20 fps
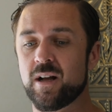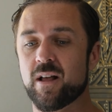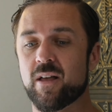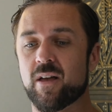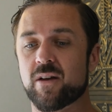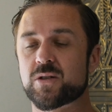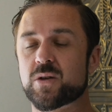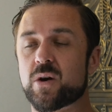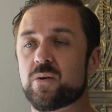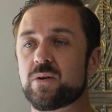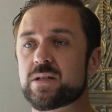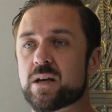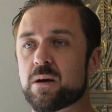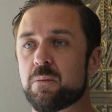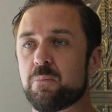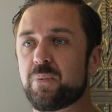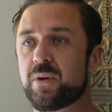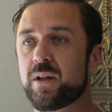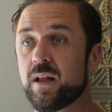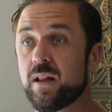So I was
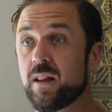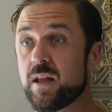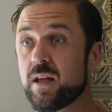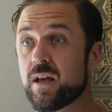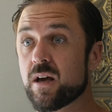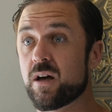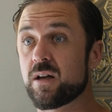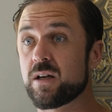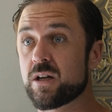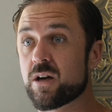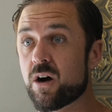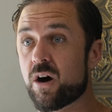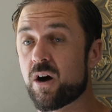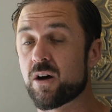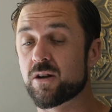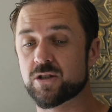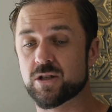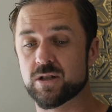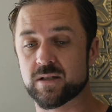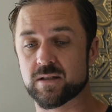completely
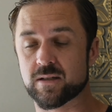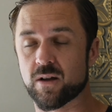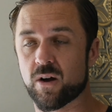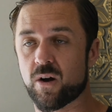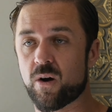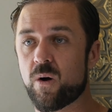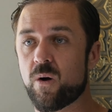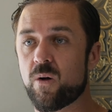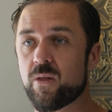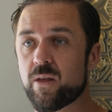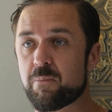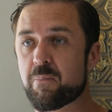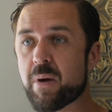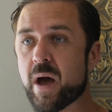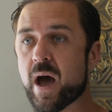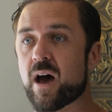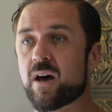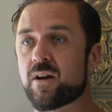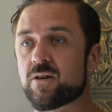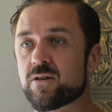unconscious to all the
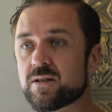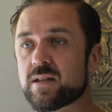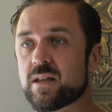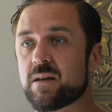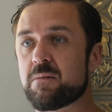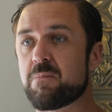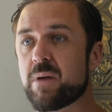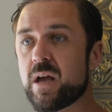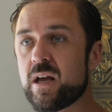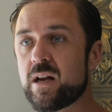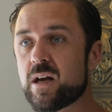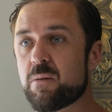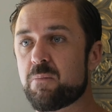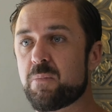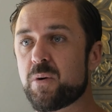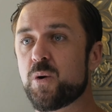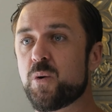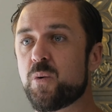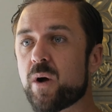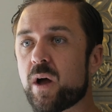patterns that made up
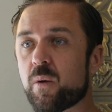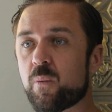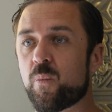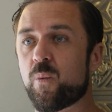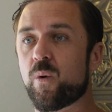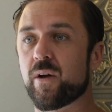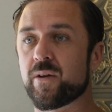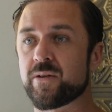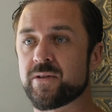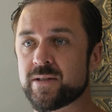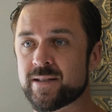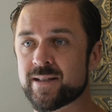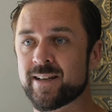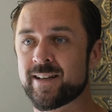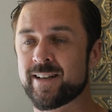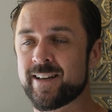who I was.